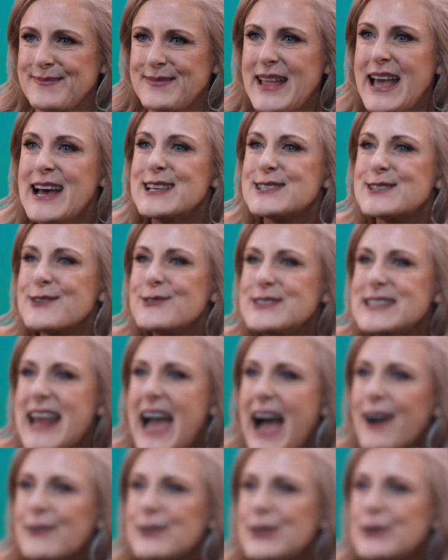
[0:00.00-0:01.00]
So
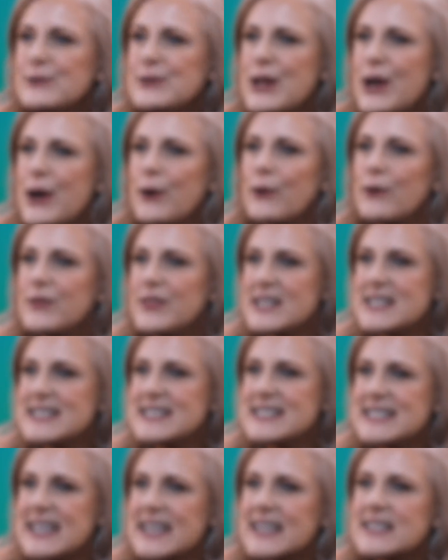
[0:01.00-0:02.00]
now you know the
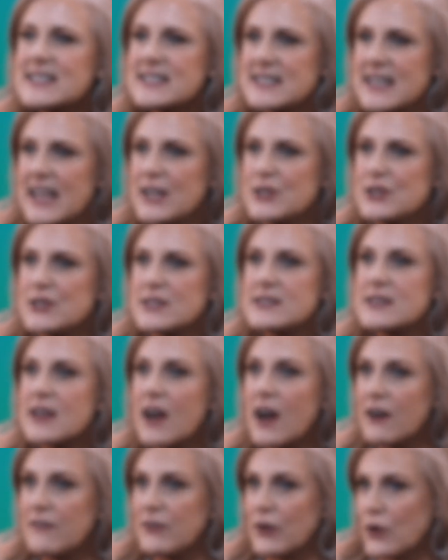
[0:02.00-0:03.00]
6 stages
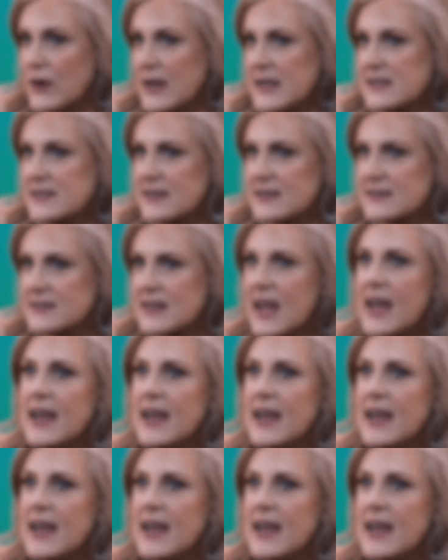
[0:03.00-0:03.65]
of a crisis,